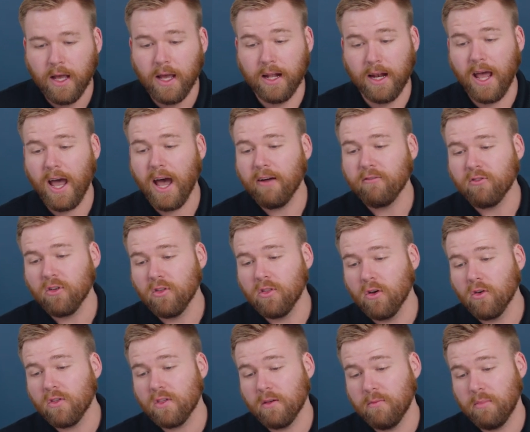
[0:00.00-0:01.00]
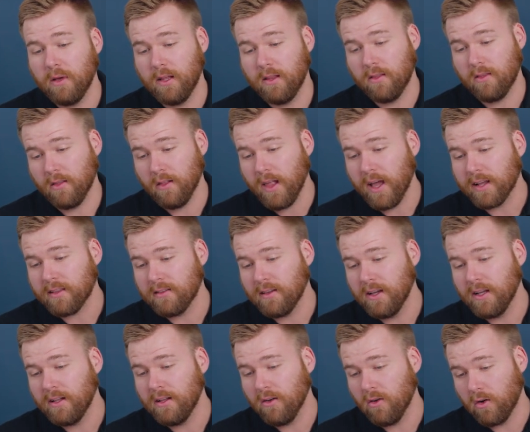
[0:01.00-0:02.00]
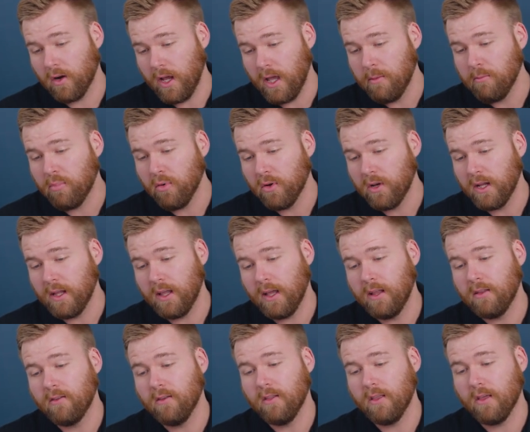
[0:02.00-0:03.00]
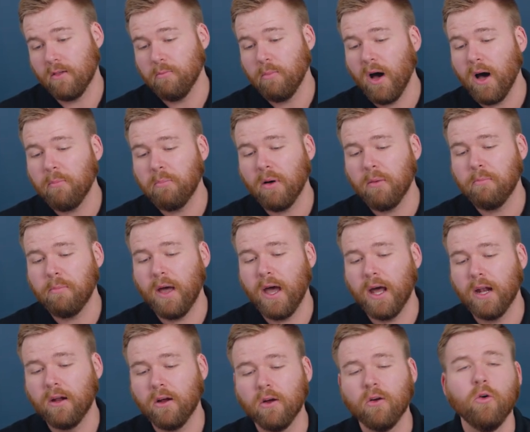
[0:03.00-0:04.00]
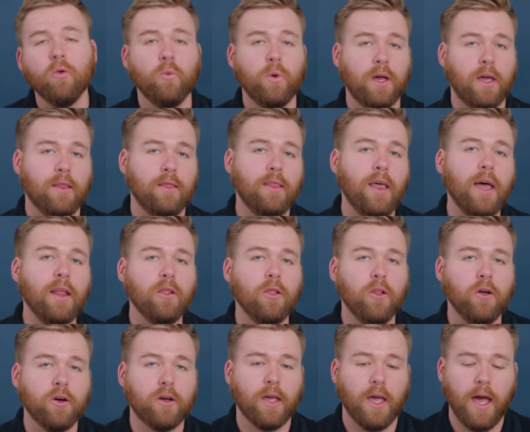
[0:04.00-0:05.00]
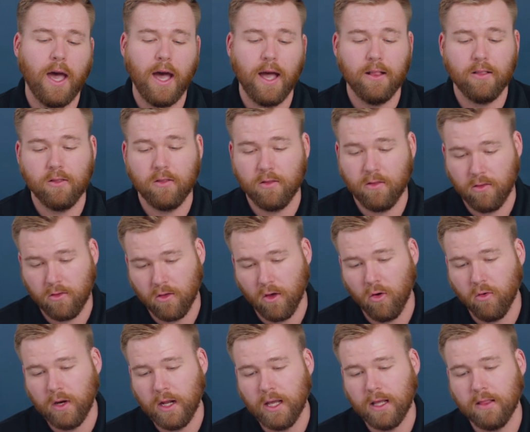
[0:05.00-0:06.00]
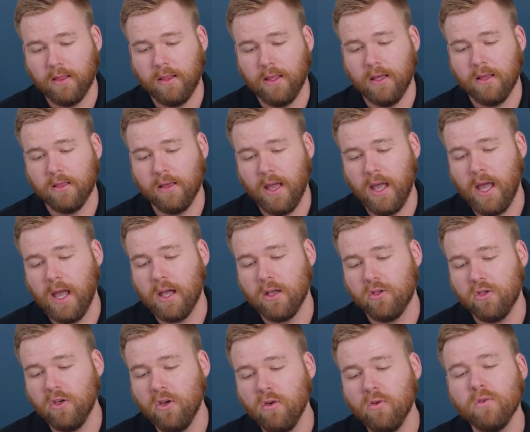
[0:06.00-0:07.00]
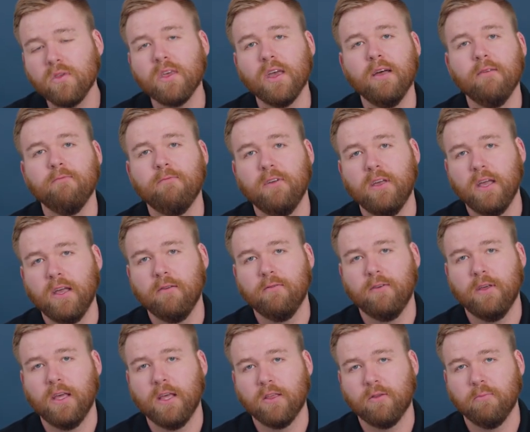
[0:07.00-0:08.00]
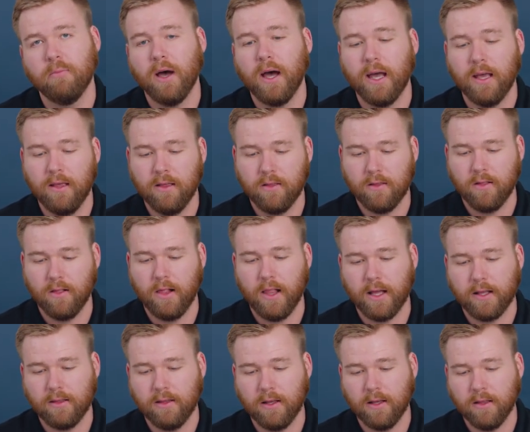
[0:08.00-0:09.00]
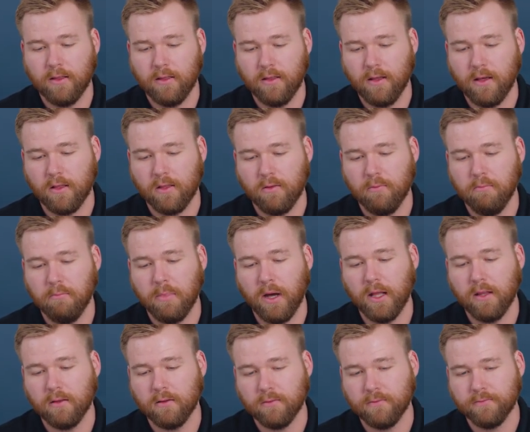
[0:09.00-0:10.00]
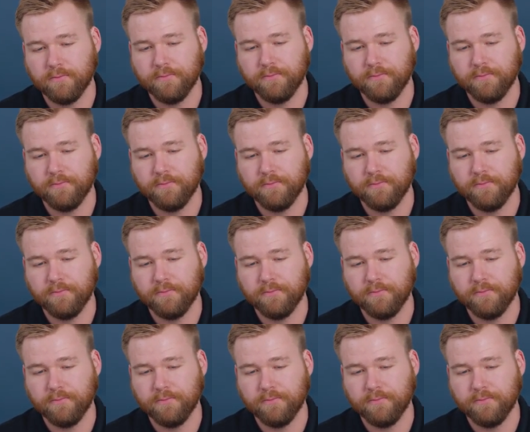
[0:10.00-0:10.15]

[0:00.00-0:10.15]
And after those have been selected or inputted into this pop-up banner, we can then look at zoning these AHUs and VAVs by selecting this button.